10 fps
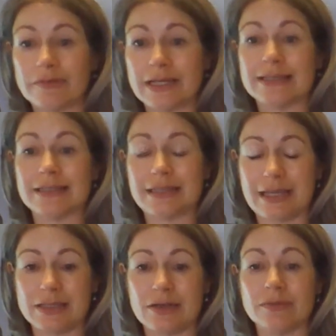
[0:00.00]
of days it
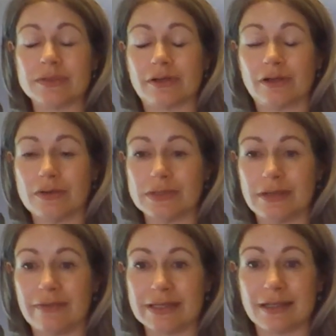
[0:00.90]
takes you to close
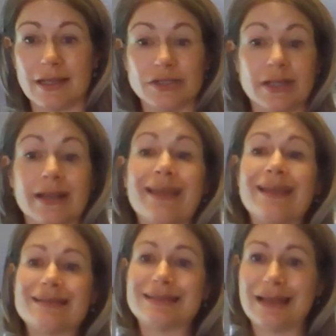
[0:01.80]
an investigation.
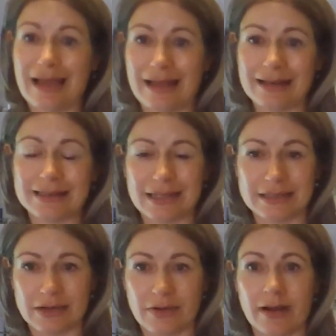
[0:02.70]
It is not a
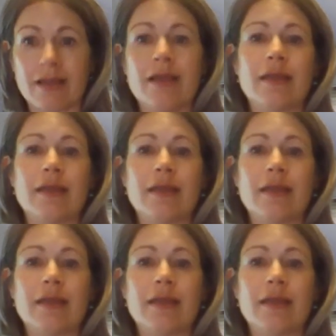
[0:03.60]
state secret